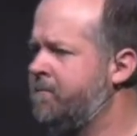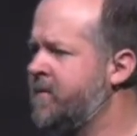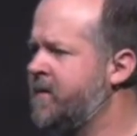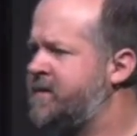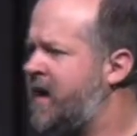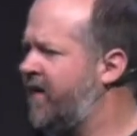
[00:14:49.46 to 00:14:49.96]

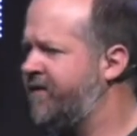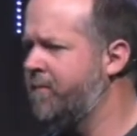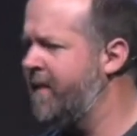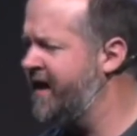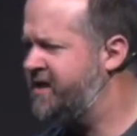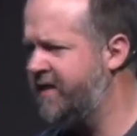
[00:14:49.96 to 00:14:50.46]
It's
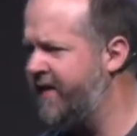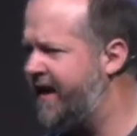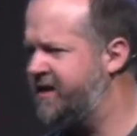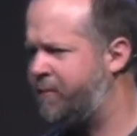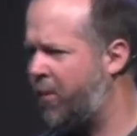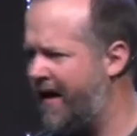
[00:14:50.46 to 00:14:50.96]
confirmation that
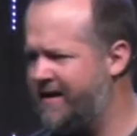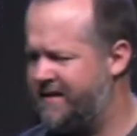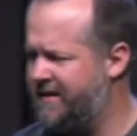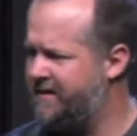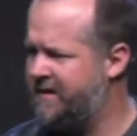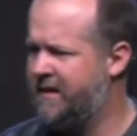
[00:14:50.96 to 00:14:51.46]
He's
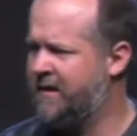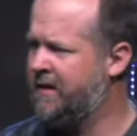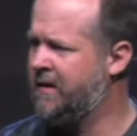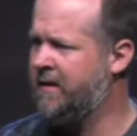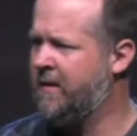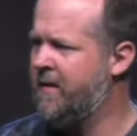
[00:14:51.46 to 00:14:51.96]
present,
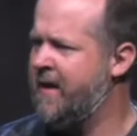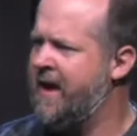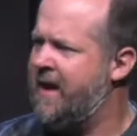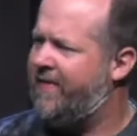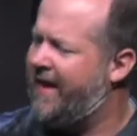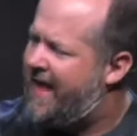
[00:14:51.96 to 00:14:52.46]

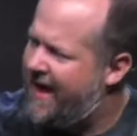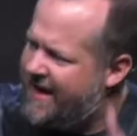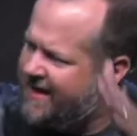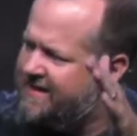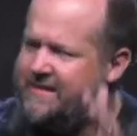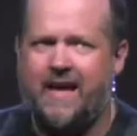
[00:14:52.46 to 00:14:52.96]
that He
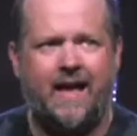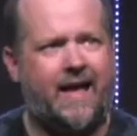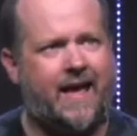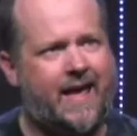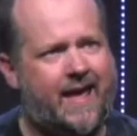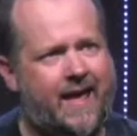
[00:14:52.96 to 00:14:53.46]
is
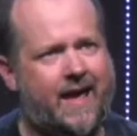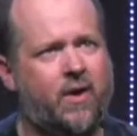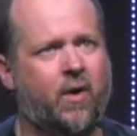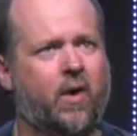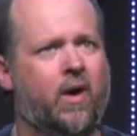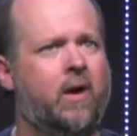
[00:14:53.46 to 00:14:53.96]

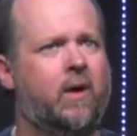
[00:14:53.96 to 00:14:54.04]
here.